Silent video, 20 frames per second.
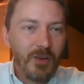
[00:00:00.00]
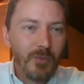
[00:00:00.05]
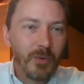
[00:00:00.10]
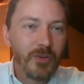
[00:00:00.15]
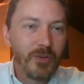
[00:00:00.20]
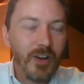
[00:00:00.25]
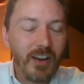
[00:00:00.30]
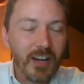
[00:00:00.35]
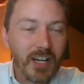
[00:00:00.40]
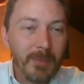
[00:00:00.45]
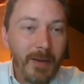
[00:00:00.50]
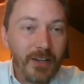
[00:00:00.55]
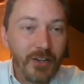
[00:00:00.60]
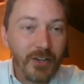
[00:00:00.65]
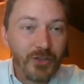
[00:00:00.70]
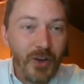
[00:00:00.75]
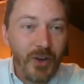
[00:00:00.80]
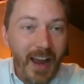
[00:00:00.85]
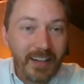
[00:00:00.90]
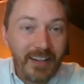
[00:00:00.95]
we're talking about
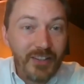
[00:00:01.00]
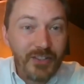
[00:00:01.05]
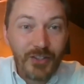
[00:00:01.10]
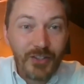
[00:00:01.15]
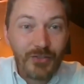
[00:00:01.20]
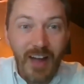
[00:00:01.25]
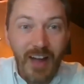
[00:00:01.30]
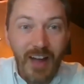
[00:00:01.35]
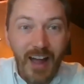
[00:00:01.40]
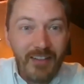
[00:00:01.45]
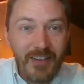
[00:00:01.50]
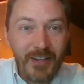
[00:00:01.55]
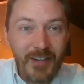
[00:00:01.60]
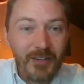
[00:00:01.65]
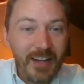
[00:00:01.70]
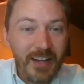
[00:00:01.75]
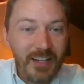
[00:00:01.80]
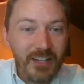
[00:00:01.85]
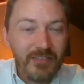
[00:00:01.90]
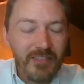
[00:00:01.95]
attracting just five
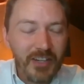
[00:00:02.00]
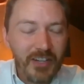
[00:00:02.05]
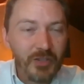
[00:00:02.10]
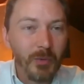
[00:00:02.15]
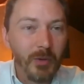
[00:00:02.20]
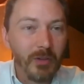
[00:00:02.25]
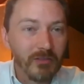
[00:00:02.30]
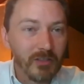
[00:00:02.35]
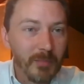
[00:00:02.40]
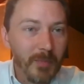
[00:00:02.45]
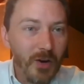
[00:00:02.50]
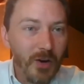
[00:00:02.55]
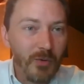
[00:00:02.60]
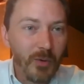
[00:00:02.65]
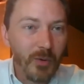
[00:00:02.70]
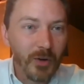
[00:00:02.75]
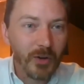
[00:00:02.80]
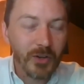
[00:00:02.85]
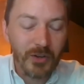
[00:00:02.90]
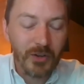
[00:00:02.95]
hundred individual remote
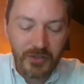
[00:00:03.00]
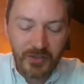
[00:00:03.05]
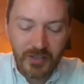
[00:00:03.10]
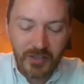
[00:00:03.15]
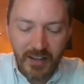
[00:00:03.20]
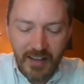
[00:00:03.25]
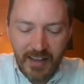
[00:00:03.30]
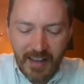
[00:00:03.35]
workers.